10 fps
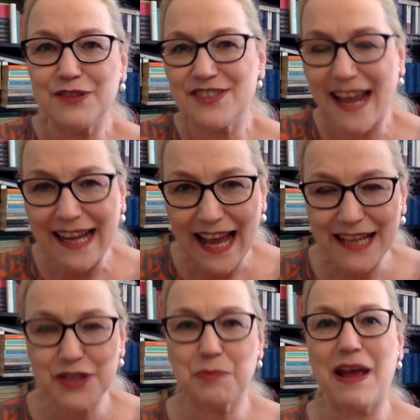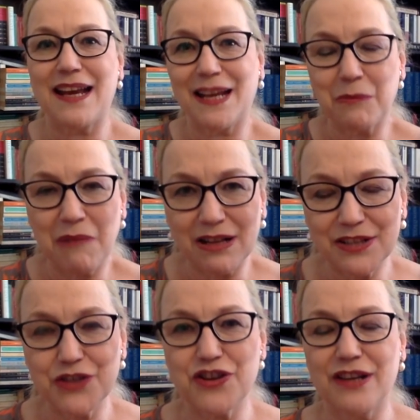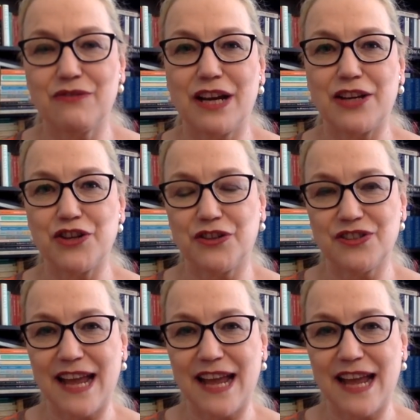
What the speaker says: decade-spanning, multi-generational